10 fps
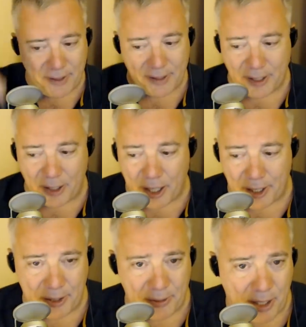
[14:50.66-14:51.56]
uh, an
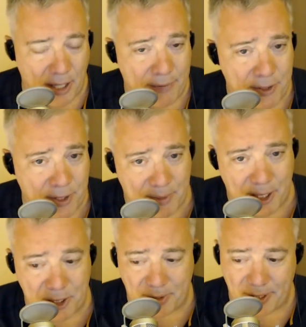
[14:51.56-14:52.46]
audio conferencing
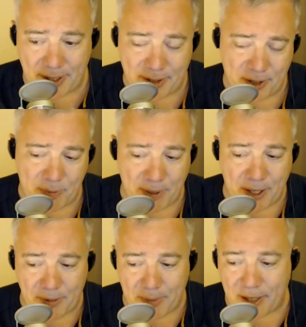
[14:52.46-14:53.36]
module that adds a
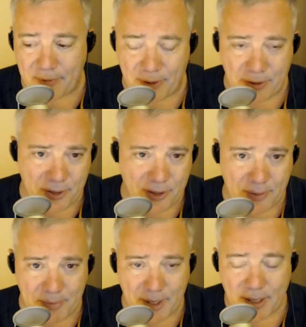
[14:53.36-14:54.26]
speaker and microphones and
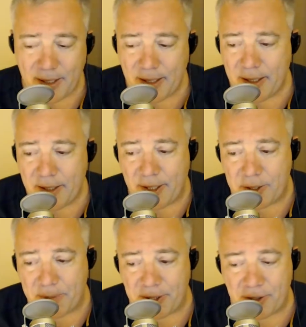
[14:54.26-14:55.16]
some
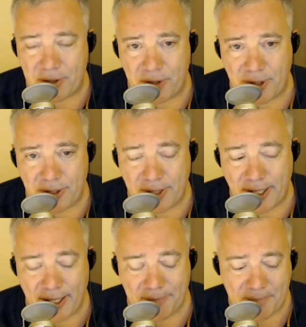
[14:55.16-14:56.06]
touch-based controls. And
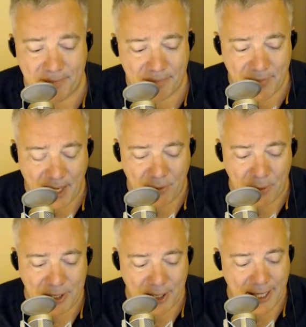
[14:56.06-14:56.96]
I I've
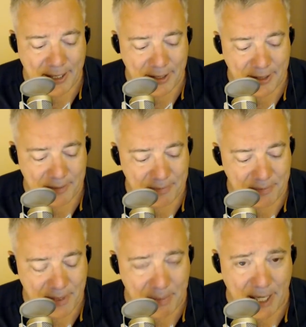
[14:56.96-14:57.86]
always liked the
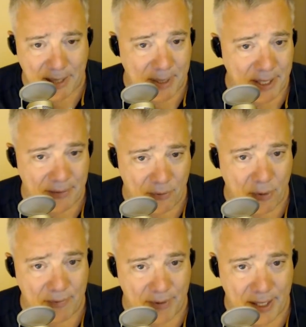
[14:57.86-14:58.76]
the Mac Mini
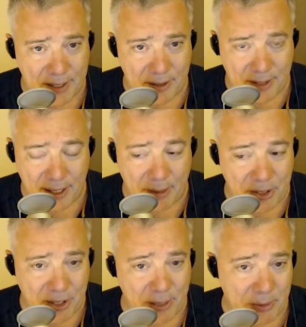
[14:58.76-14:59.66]
form factor, and I
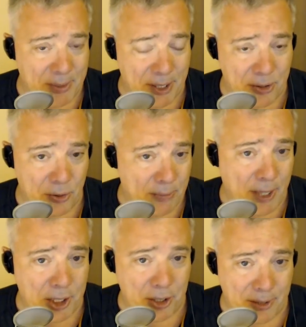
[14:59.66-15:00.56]
always thought it would be a cool
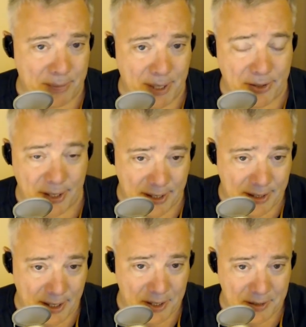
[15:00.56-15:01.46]
modular PC that
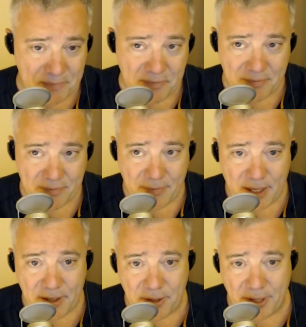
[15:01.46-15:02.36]
they mm-hmm. could
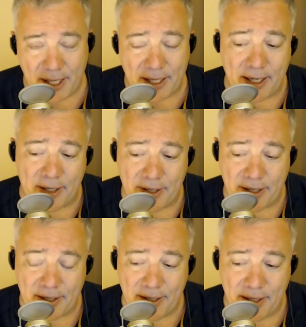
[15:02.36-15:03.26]
do that kind of
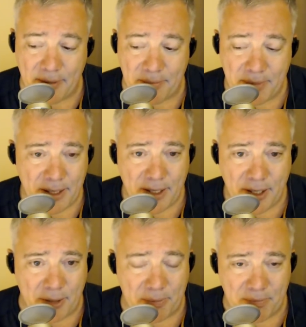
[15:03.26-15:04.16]
thing. Um,
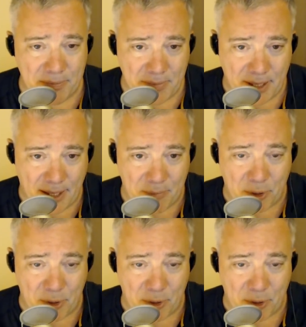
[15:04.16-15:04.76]
you know, have